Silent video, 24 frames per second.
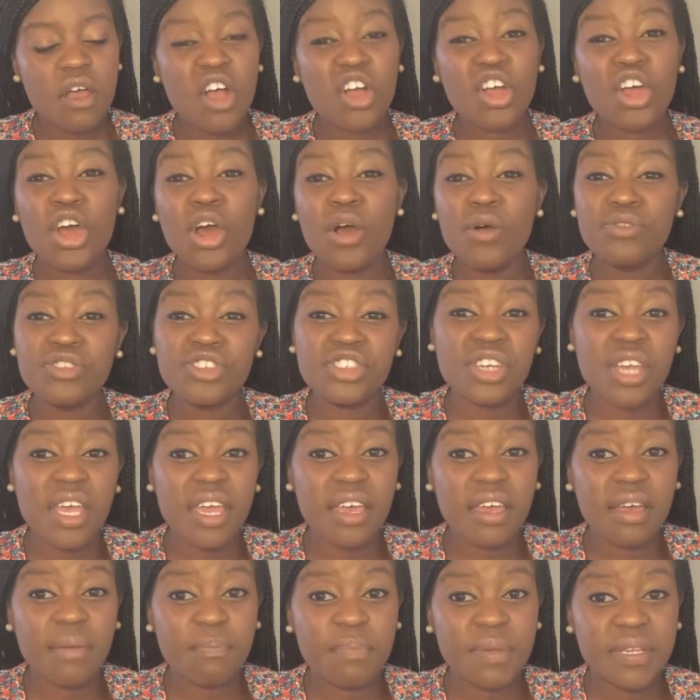
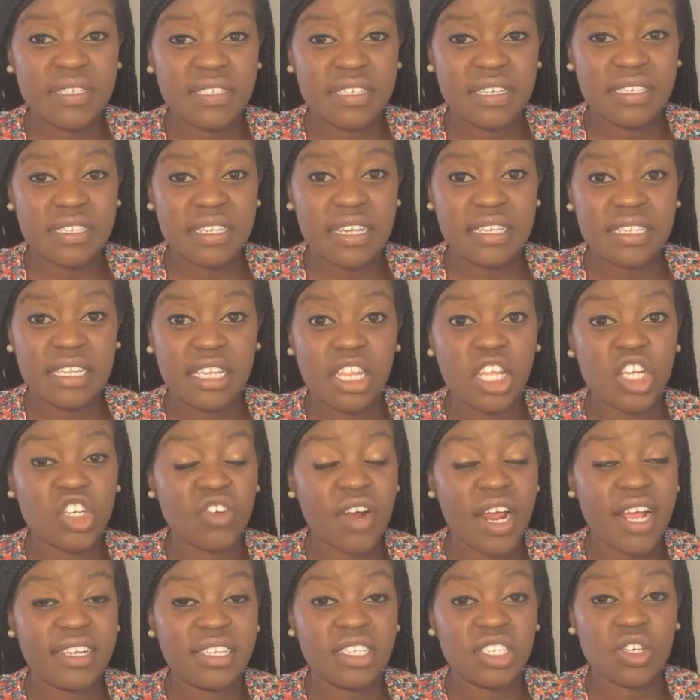coaching businesses, and they're
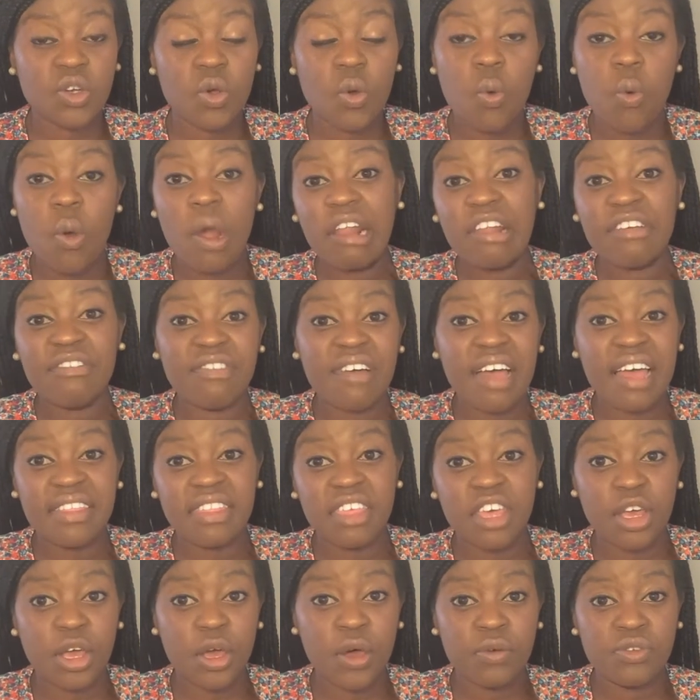trying to qualify
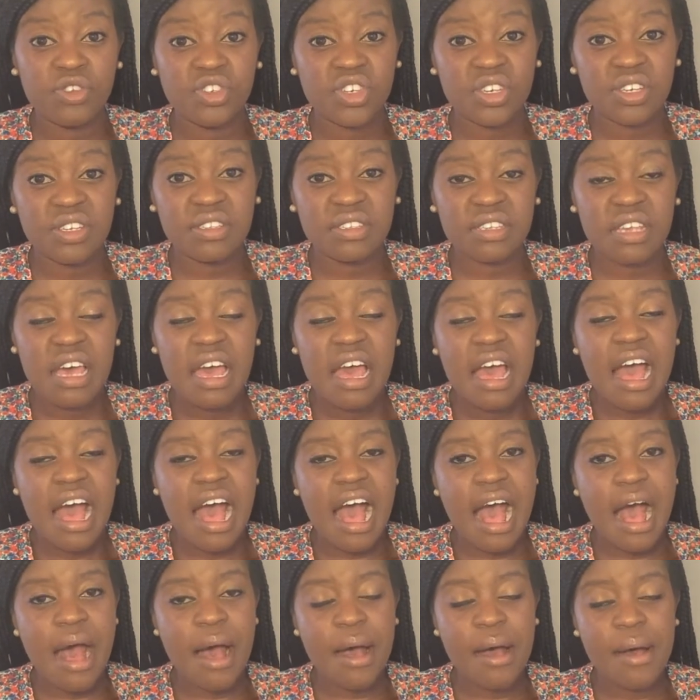their coaches
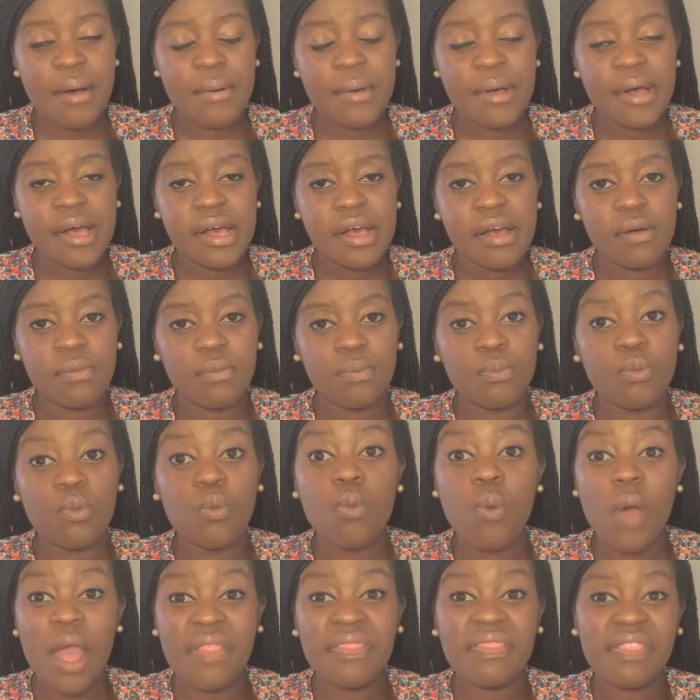
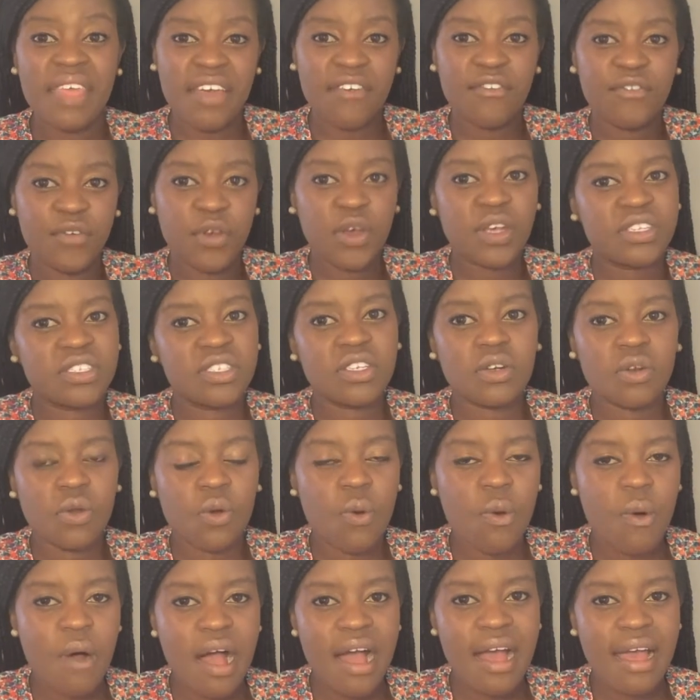when they first
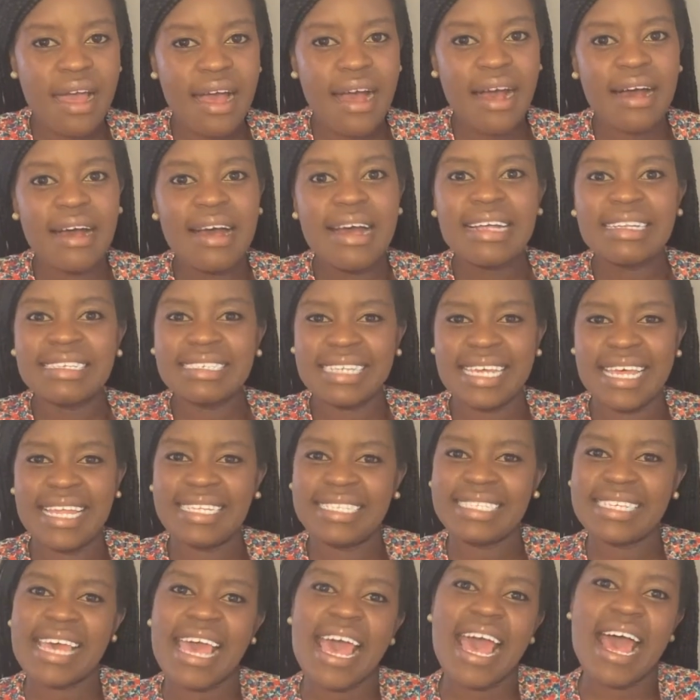inquire,
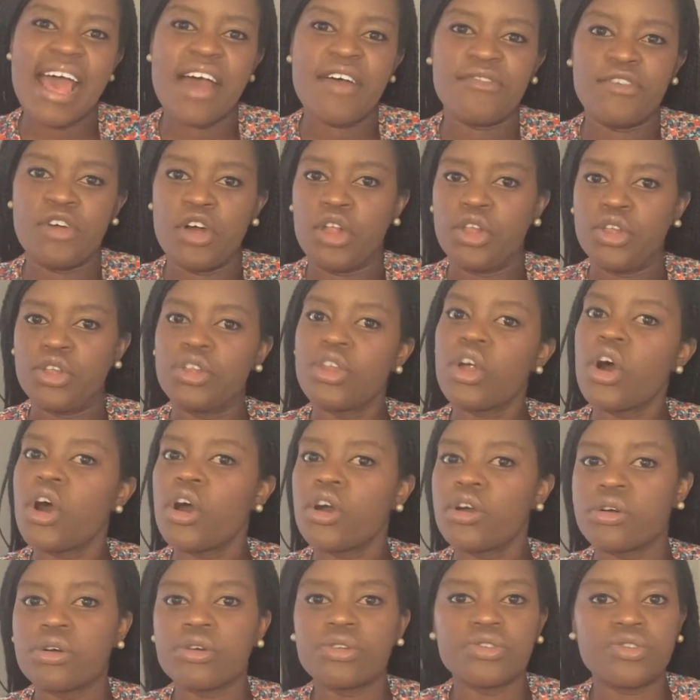tend to have
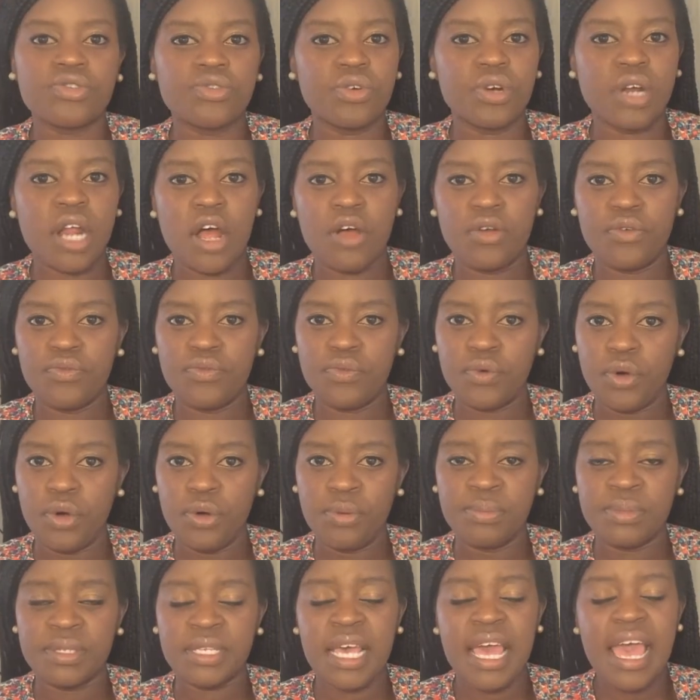long drawn out
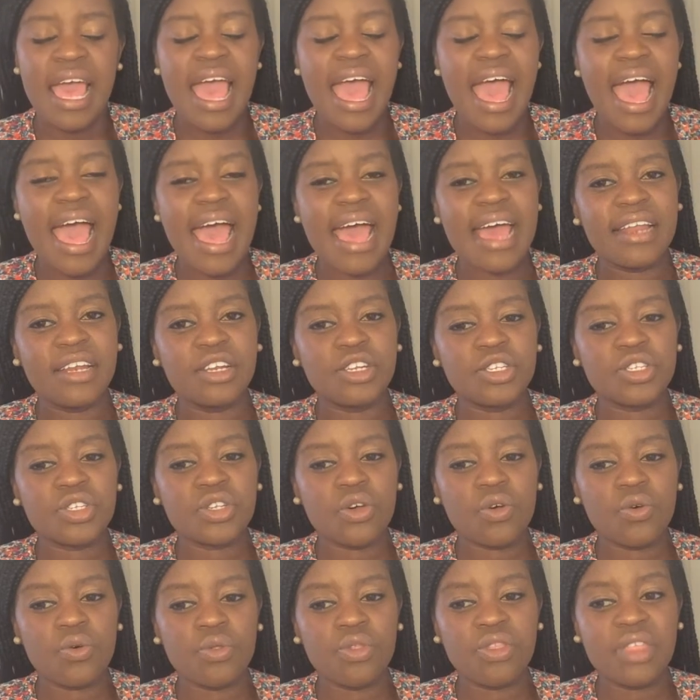forms. And
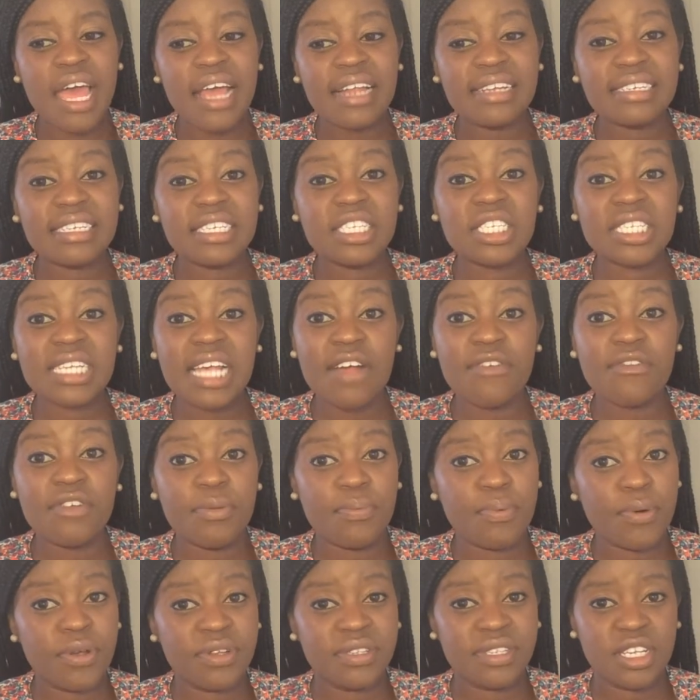so that discovery
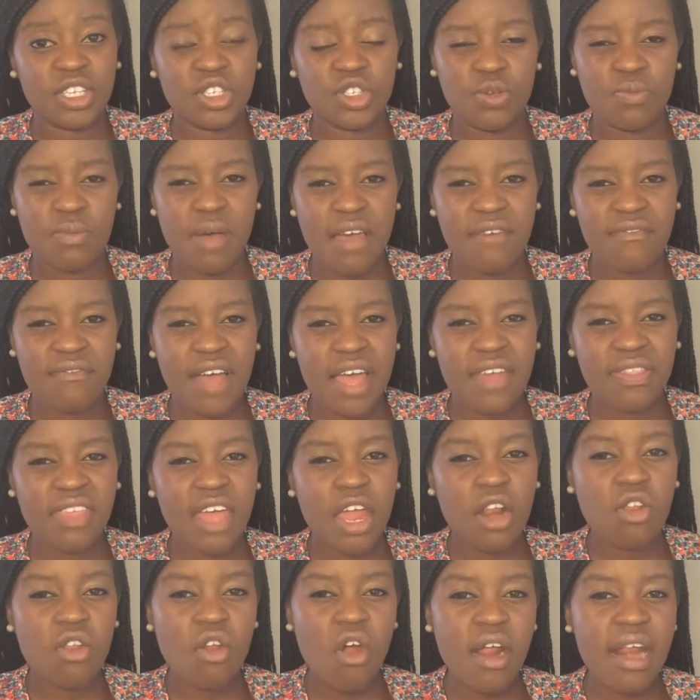process, you might find
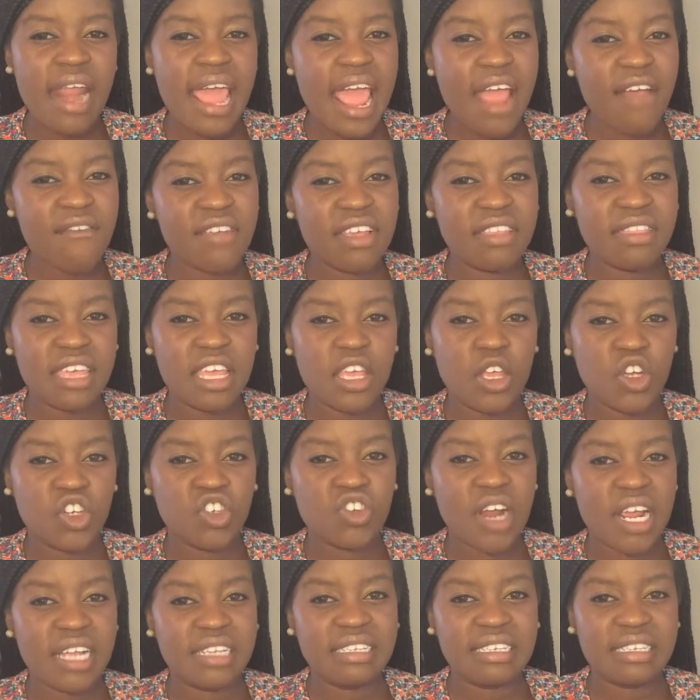that not everything you're
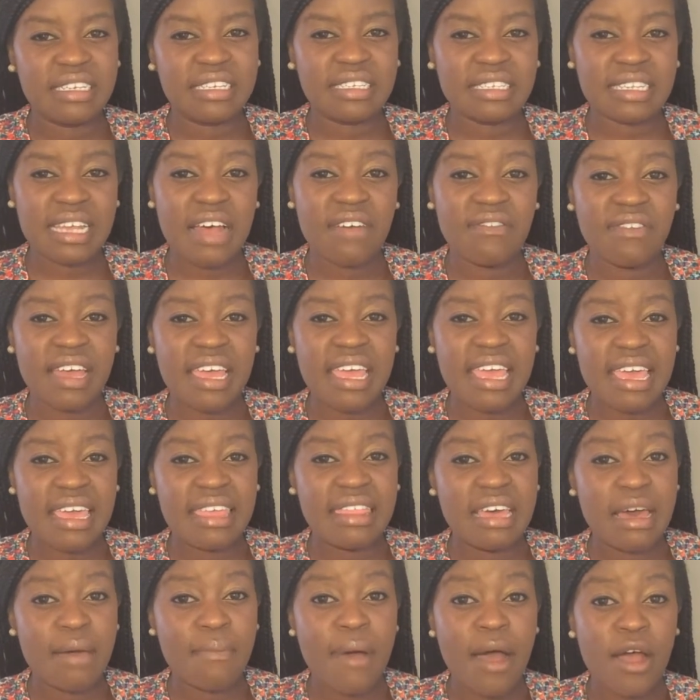trying to discover
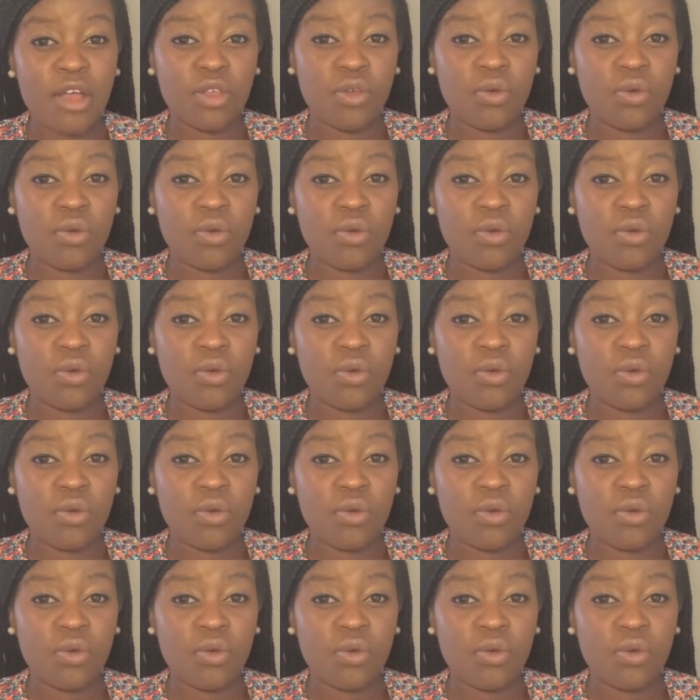either about